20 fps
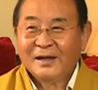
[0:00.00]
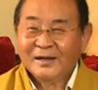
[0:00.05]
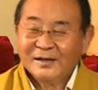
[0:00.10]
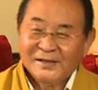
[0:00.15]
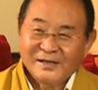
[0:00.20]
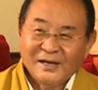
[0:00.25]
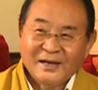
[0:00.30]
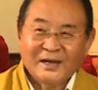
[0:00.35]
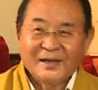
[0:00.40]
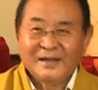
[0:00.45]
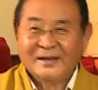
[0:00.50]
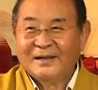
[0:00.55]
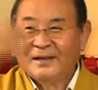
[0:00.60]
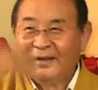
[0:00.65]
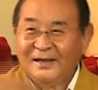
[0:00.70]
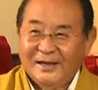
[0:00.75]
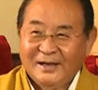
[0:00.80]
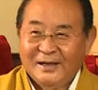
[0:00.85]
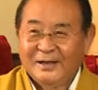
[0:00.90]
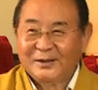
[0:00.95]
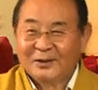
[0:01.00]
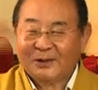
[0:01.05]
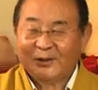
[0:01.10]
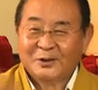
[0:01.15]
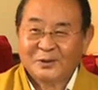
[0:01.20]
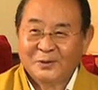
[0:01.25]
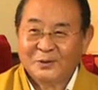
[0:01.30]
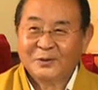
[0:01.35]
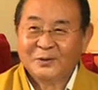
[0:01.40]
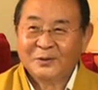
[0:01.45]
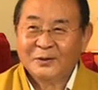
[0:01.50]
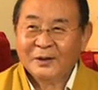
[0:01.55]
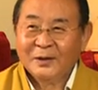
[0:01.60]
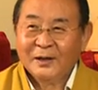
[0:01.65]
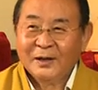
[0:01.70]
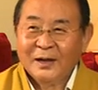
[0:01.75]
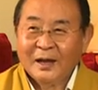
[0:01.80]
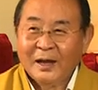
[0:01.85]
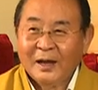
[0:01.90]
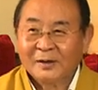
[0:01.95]
second heals you.
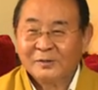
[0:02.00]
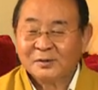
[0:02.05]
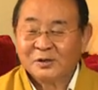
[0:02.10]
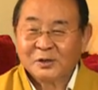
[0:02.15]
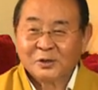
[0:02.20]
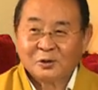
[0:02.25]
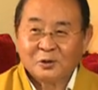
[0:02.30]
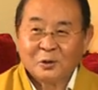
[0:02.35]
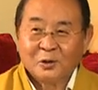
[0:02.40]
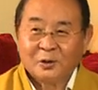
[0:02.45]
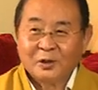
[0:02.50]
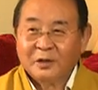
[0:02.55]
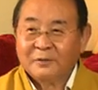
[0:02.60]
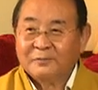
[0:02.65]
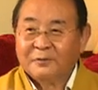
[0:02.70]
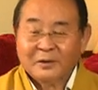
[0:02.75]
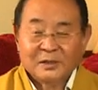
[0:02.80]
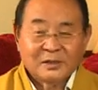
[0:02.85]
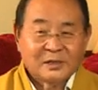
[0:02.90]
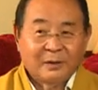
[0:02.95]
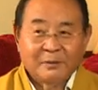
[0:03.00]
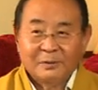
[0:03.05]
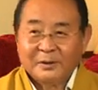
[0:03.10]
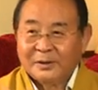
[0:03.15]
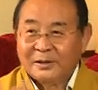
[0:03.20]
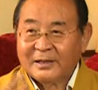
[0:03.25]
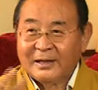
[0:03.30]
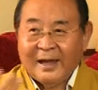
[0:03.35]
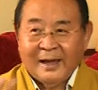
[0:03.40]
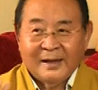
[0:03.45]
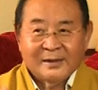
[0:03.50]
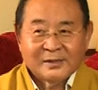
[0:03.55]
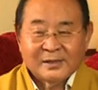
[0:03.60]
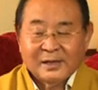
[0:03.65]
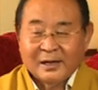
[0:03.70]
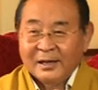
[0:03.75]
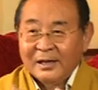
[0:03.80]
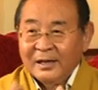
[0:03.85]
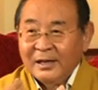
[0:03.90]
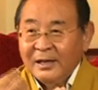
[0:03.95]
And restoring, for example, the
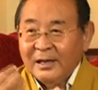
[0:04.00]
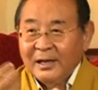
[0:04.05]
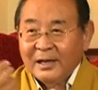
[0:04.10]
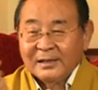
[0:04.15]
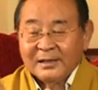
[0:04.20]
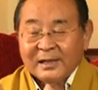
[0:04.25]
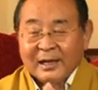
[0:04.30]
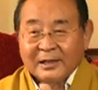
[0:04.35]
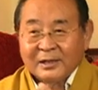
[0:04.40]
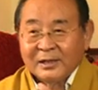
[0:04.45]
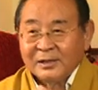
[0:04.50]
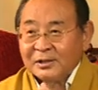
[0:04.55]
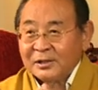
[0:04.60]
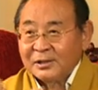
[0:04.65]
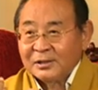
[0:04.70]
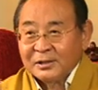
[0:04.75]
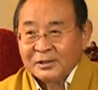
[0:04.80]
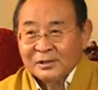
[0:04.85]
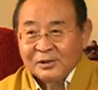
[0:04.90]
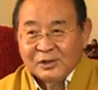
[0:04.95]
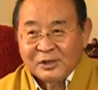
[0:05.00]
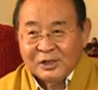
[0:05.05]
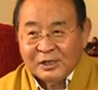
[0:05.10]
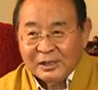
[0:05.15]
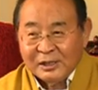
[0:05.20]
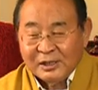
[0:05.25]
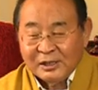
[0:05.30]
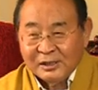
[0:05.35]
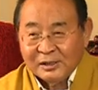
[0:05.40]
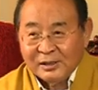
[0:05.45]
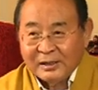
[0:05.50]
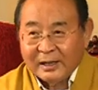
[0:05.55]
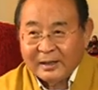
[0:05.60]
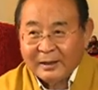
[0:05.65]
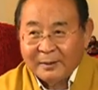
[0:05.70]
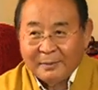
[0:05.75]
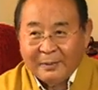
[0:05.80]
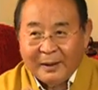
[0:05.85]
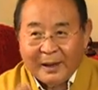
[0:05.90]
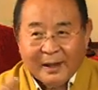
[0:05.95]
cancer is like a certain genes that
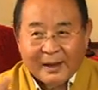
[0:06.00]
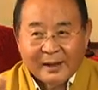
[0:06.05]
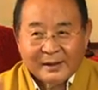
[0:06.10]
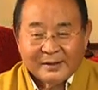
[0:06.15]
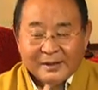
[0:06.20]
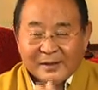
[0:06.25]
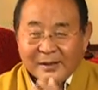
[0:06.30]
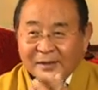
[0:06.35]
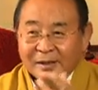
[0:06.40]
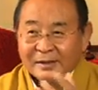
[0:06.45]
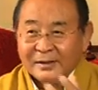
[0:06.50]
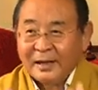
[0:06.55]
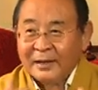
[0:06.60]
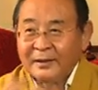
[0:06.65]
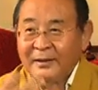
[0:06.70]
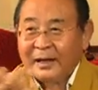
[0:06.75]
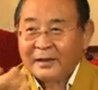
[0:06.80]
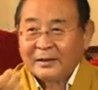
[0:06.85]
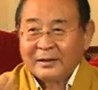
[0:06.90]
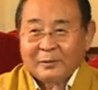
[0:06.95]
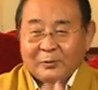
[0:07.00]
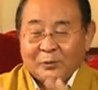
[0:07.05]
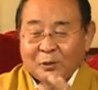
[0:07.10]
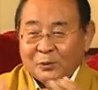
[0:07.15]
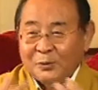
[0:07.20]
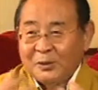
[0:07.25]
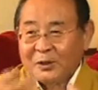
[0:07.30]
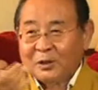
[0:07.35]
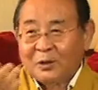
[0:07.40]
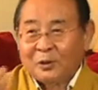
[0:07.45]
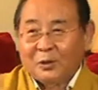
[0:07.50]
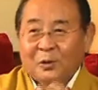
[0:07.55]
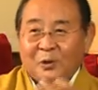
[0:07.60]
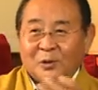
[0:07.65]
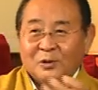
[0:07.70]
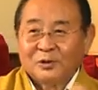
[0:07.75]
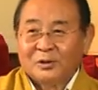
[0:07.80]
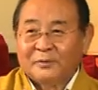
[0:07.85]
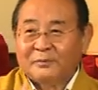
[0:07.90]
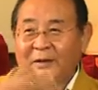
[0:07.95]
are bad, then that could be the
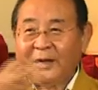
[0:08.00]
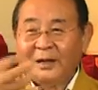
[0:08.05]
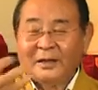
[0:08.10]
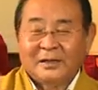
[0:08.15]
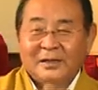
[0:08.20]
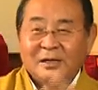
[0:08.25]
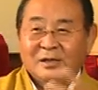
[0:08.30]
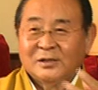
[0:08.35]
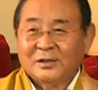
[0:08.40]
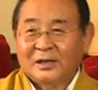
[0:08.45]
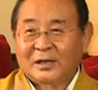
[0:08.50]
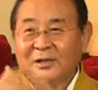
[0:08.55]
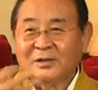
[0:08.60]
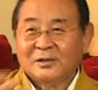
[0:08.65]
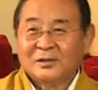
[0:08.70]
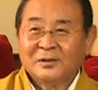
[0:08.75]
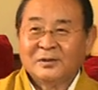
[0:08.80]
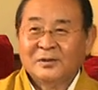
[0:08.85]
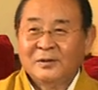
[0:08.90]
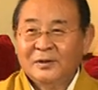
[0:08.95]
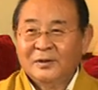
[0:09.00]
cause of like these things.